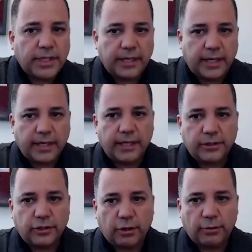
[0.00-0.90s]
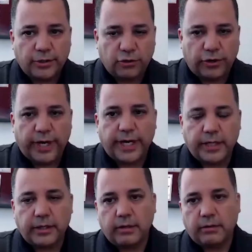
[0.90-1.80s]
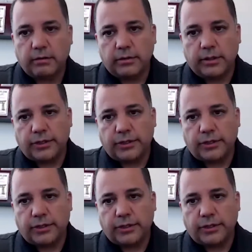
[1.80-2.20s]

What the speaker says: they need to start with training, though.